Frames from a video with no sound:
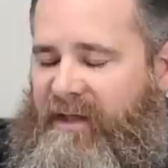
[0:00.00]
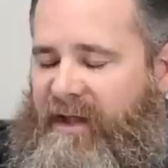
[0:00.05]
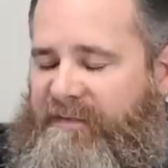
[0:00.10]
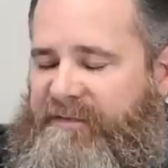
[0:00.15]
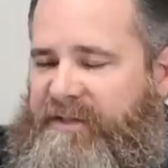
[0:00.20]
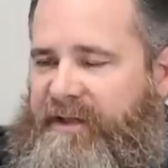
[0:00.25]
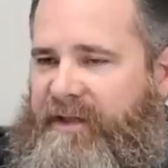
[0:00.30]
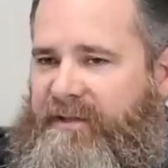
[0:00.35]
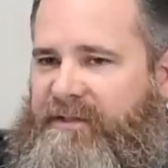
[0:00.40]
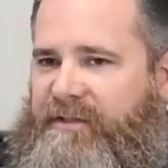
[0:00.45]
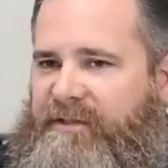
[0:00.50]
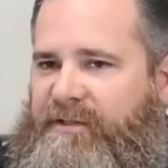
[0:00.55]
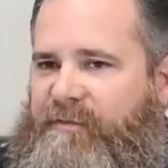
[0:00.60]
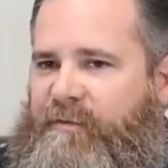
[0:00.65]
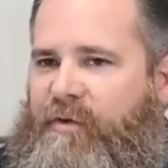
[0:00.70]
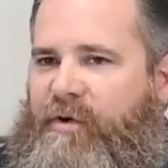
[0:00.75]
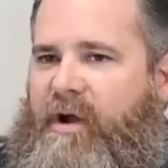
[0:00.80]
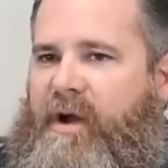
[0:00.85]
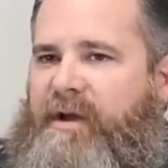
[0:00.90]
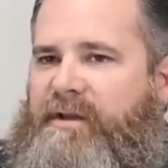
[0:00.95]
Life sciences
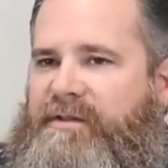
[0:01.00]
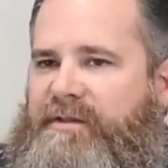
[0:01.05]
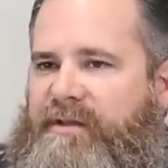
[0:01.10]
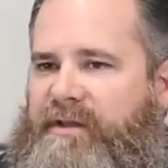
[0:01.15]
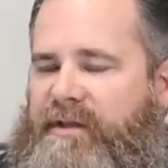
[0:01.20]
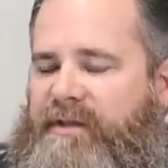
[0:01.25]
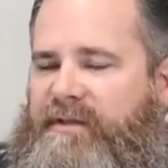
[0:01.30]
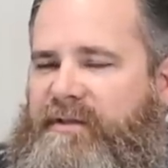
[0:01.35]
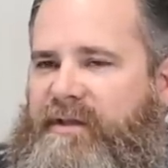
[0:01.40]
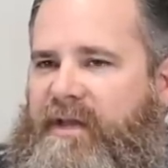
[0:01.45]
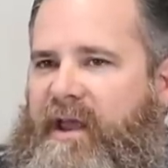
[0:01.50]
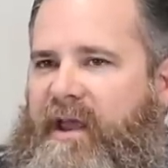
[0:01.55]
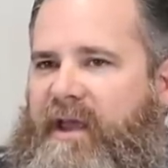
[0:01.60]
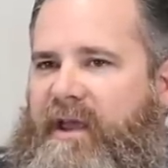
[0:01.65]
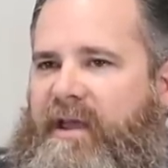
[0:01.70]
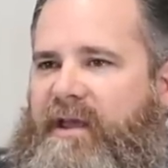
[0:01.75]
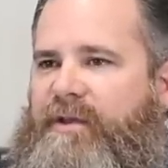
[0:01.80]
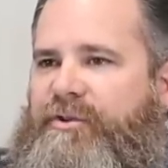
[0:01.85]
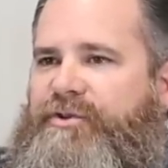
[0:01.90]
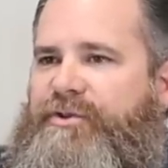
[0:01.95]
for us is
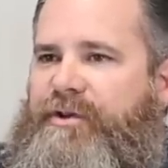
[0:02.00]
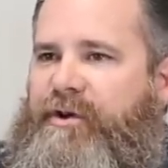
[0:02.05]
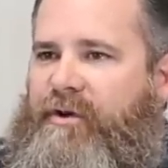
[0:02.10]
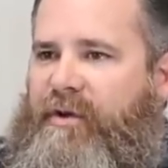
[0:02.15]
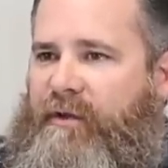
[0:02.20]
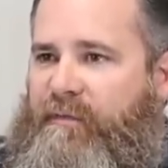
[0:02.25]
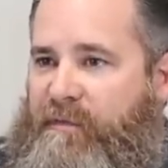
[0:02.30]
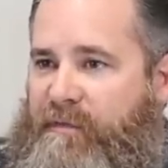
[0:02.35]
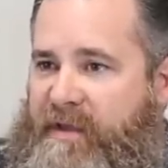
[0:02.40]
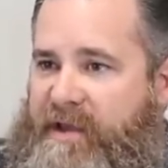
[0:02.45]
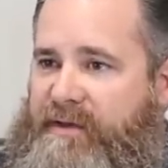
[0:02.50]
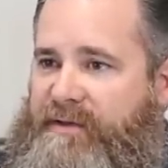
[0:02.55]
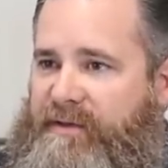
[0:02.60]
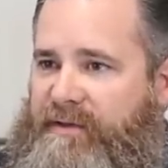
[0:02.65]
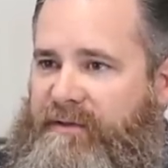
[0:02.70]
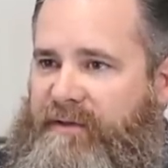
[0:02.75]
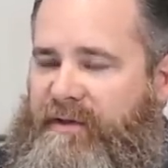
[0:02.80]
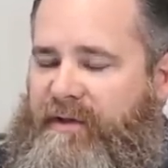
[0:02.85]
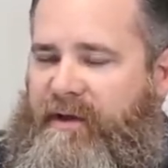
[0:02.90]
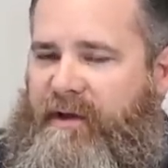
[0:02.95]
a engineering feat.
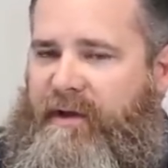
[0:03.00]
